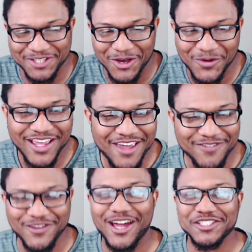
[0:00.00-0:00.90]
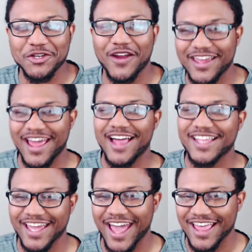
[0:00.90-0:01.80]
So if you guys are in
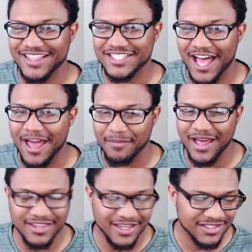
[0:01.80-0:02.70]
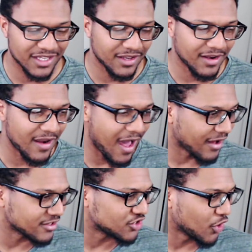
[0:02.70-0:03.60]
LA at the time, I think it's in
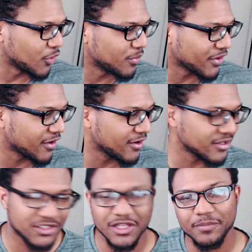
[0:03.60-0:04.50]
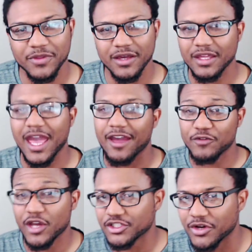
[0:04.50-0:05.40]
October something. Yeah,
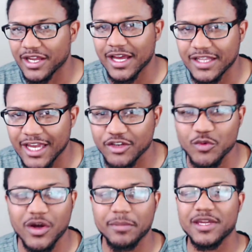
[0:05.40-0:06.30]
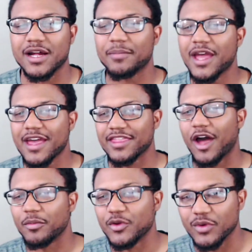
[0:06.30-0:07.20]
if you guys are in LA and you want to meet up,
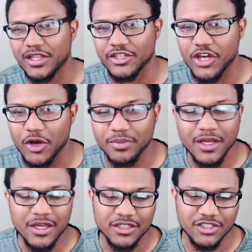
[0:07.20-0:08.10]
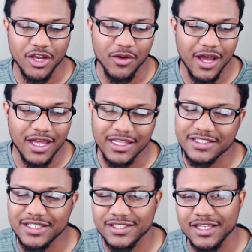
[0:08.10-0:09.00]
that would be really dope. So uh,
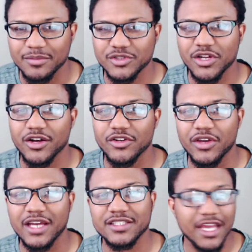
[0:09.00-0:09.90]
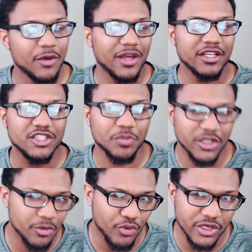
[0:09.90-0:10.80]
let's get something started, you guys. Anyway, this has
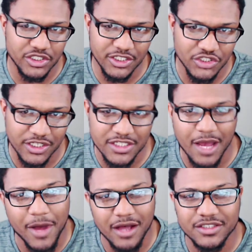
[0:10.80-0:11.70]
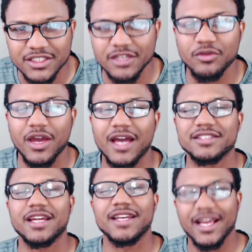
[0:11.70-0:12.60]
been your boy Just Jay Sama. I'll see you
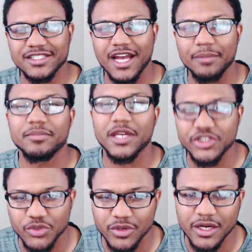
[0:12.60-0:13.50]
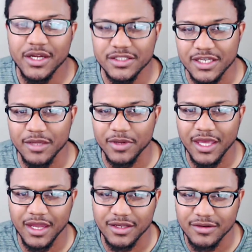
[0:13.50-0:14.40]
guys next time. Make sure to keep it
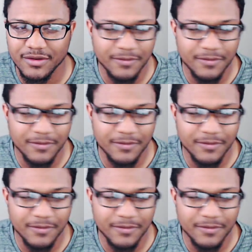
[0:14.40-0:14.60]
canon.